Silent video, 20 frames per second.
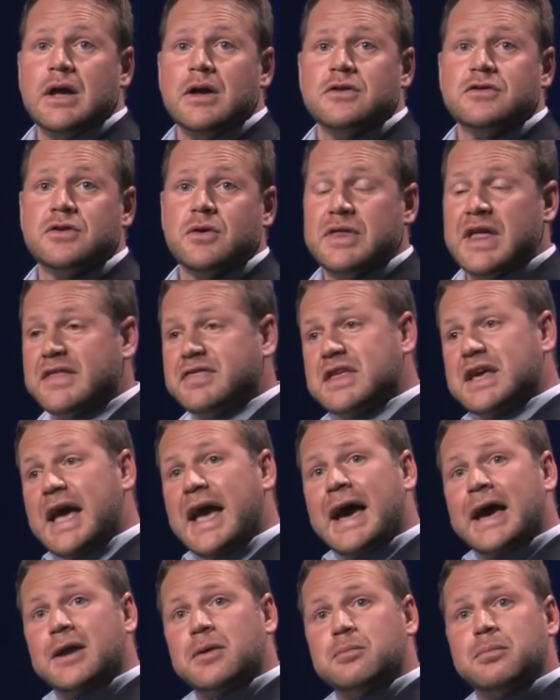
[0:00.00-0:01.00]
so that the
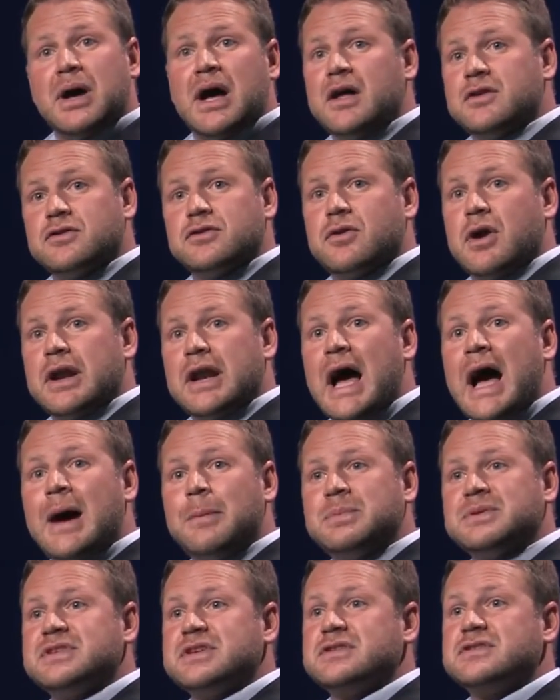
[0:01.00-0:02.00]
atom bonds are on
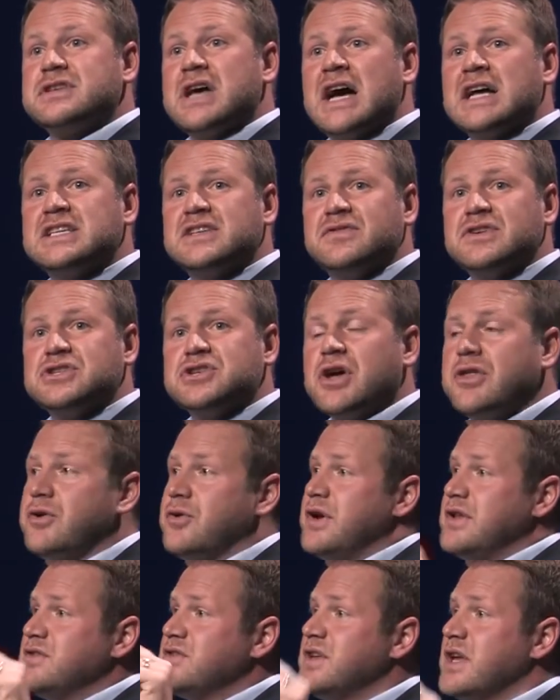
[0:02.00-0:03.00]
opposite sides of each other
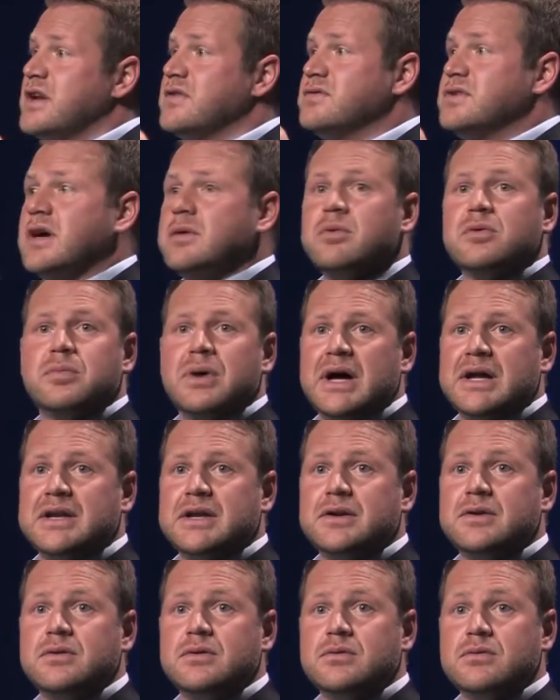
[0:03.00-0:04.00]
instead of double bonded
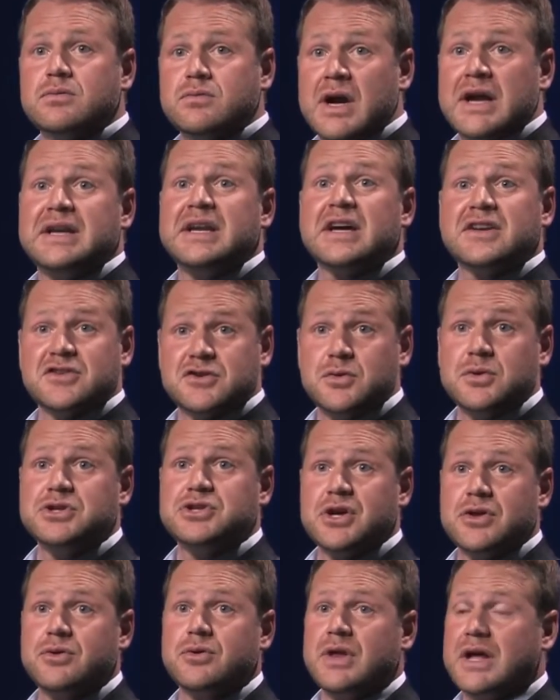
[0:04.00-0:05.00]
right next to each
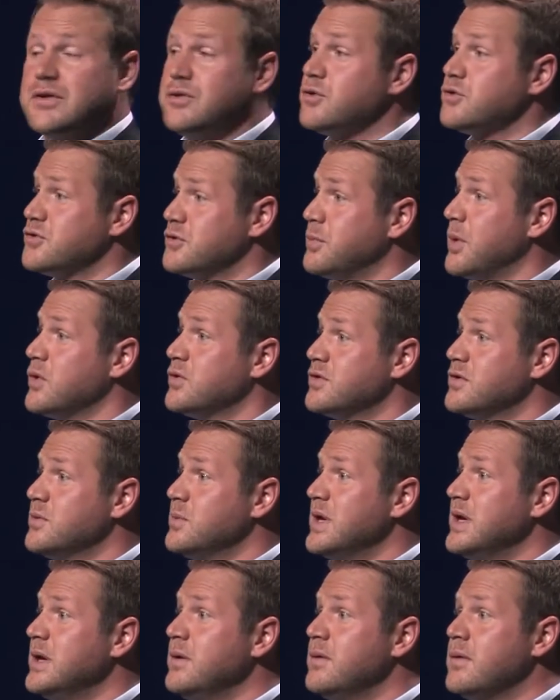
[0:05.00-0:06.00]
other like they're supposed to
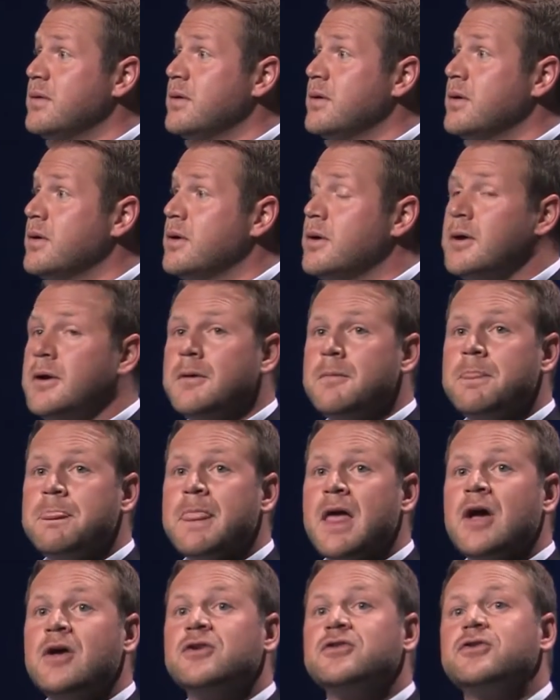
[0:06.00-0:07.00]
be.
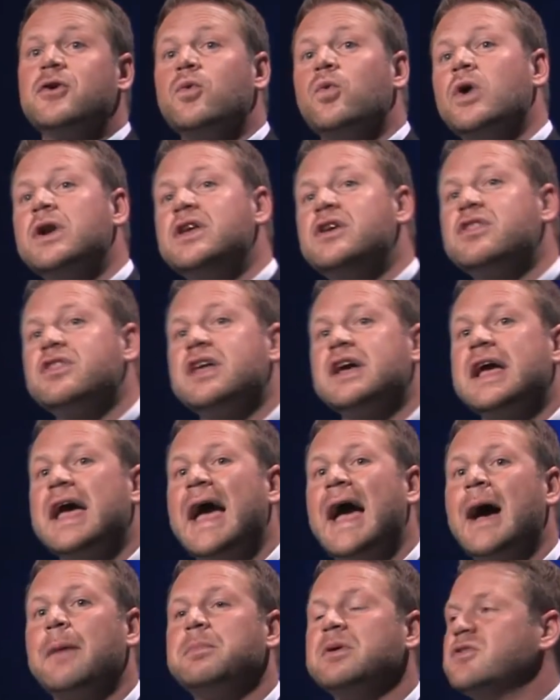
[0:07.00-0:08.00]
So what do you think
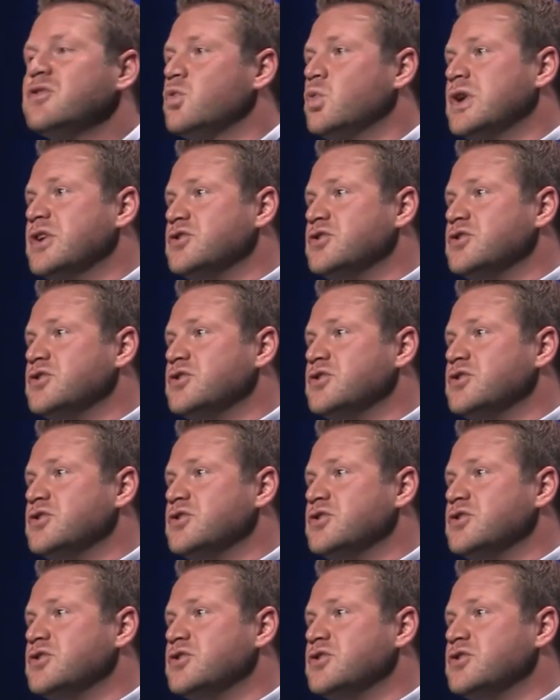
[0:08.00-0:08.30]
happens when a